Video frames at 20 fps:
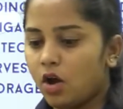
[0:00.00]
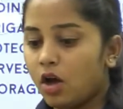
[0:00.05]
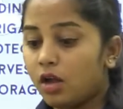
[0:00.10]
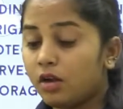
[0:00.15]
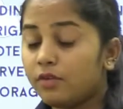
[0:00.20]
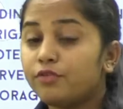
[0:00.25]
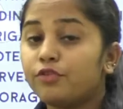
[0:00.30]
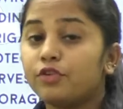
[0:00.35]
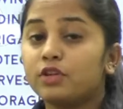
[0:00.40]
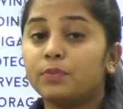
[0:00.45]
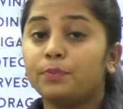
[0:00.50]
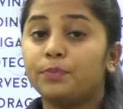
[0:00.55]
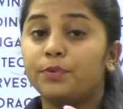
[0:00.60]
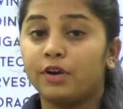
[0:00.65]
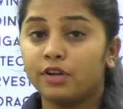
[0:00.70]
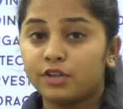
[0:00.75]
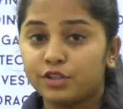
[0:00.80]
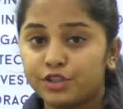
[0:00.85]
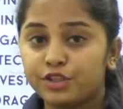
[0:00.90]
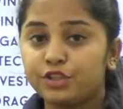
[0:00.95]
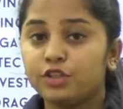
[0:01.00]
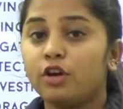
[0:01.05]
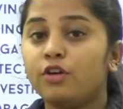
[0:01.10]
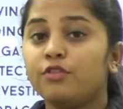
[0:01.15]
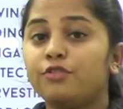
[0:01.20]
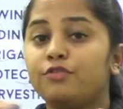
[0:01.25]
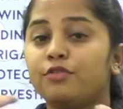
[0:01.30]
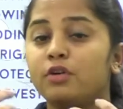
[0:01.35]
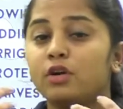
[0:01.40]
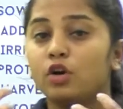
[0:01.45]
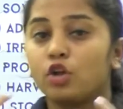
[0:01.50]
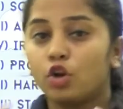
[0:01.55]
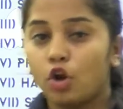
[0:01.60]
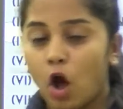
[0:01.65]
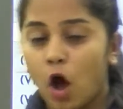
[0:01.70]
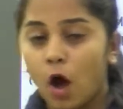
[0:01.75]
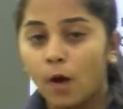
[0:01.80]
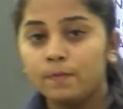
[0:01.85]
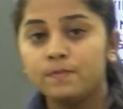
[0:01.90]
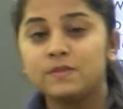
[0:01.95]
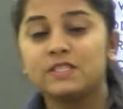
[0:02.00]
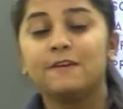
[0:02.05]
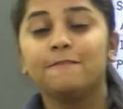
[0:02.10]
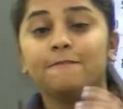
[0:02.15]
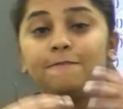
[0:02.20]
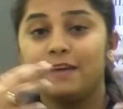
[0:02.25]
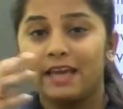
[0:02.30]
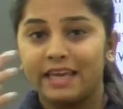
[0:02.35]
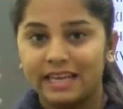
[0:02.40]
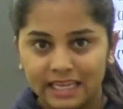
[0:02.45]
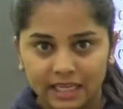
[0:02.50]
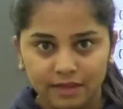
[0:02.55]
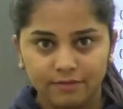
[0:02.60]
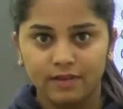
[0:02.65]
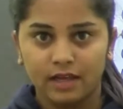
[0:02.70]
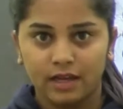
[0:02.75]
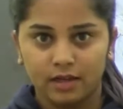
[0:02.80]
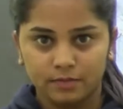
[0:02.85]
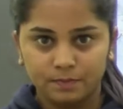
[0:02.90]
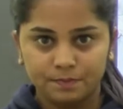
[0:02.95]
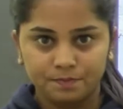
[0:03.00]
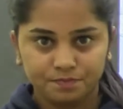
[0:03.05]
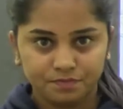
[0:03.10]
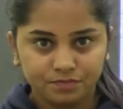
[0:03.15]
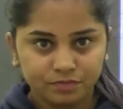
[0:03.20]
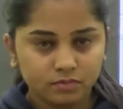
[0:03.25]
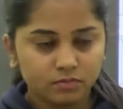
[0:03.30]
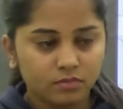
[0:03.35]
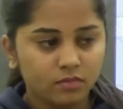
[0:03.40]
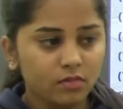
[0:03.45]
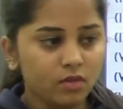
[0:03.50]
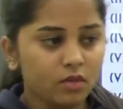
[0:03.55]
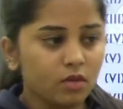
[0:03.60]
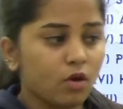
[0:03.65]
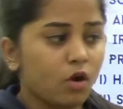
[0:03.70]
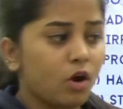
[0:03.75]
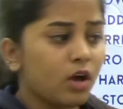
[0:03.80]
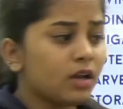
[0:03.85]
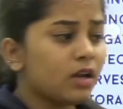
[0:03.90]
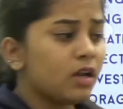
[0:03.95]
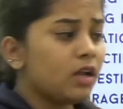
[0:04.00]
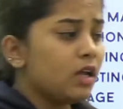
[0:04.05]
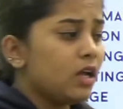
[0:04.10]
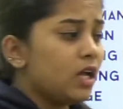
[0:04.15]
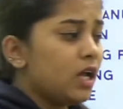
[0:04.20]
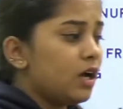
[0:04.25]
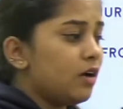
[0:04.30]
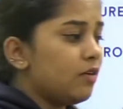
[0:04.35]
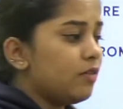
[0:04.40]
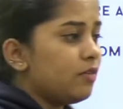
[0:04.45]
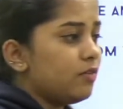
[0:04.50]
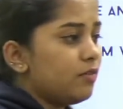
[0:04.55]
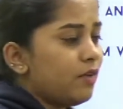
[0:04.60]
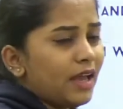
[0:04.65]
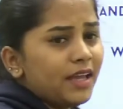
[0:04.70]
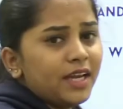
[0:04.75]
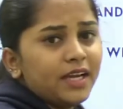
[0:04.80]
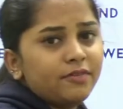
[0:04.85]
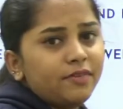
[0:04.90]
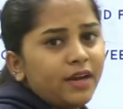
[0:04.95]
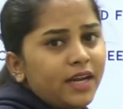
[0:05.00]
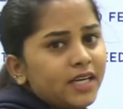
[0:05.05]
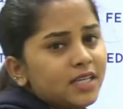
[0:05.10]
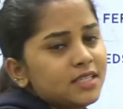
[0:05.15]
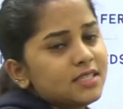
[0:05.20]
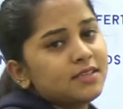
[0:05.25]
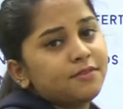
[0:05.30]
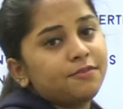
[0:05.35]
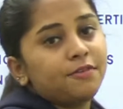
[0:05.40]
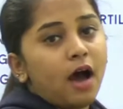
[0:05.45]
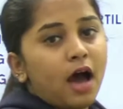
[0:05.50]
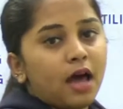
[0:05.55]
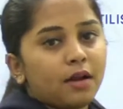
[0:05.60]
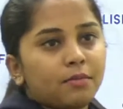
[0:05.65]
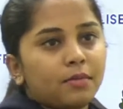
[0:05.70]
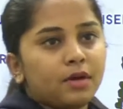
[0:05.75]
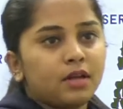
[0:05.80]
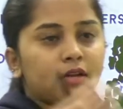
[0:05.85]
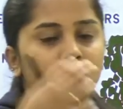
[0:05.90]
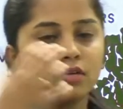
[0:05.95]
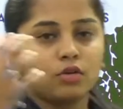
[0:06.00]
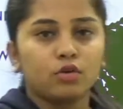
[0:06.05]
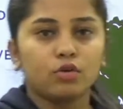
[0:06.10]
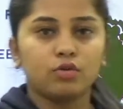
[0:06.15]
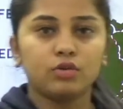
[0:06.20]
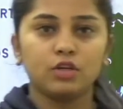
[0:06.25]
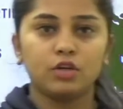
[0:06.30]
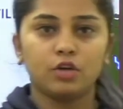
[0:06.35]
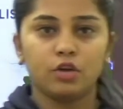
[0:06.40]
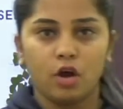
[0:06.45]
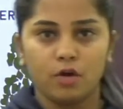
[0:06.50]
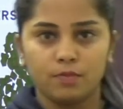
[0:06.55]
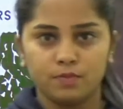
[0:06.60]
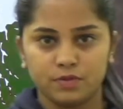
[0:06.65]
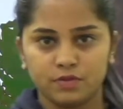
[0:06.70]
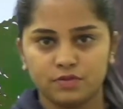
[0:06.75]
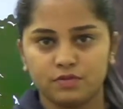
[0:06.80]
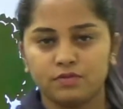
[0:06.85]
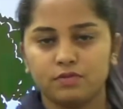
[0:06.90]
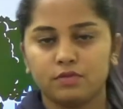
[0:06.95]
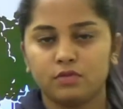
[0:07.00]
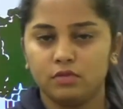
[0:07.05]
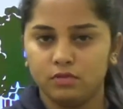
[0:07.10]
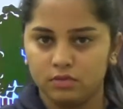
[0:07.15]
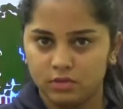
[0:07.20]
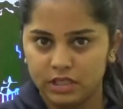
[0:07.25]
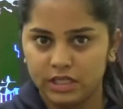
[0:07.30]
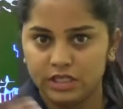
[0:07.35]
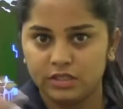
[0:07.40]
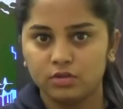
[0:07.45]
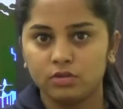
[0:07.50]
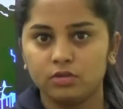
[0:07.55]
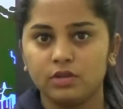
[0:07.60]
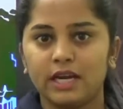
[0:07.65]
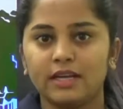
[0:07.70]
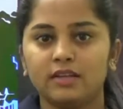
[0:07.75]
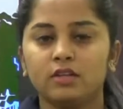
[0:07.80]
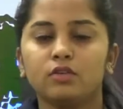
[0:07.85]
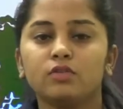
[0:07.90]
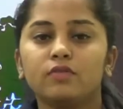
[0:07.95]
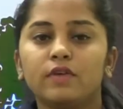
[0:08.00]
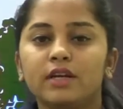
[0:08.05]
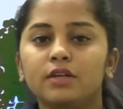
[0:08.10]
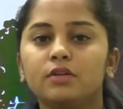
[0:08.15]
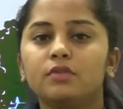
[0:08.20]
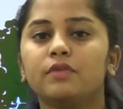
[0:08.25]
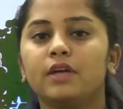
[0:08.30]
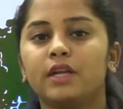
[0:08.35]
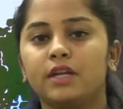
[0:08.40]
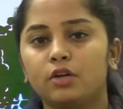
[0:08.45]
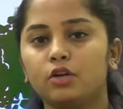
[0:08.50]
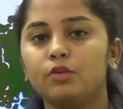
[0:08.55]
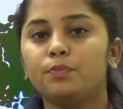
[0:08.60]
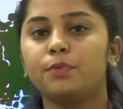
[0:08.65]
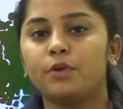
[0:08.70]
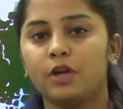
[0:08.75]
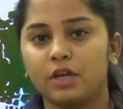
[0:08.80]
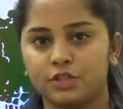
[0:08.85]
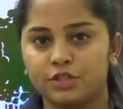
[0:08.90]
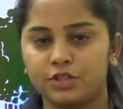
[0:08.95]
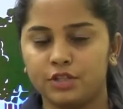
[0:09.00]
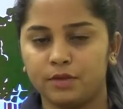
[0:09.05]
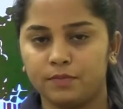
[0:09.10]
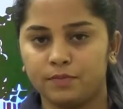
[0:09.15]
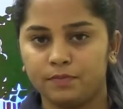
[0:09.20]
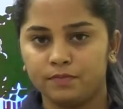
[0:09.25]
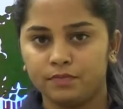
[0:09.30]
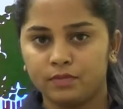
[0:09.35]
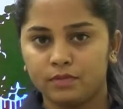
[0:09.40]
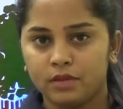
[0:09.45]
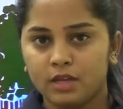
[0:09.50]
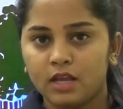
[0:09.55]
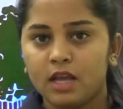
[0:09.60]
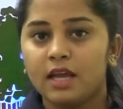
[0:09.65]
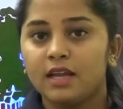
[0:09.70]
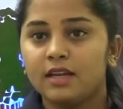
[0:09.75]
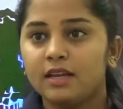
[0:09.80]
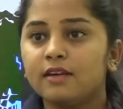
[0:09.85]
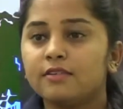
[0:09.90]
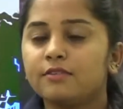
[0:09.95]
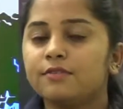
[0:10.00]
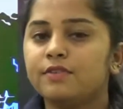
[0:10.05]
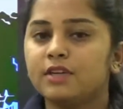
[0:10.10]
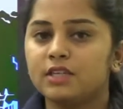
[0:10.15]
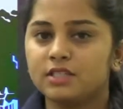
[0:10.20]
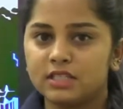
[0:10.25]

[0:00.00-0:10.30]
or for the production of crops very well, or why does the farmer grow the crops? He should get the very good production. Now we are